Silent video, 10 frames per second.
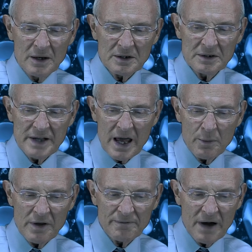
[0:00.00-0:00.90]
Today
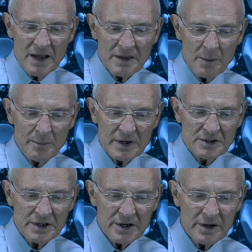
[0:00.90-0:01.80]
we find that
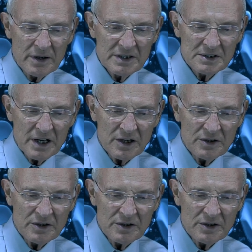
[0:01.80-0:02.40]
materialistic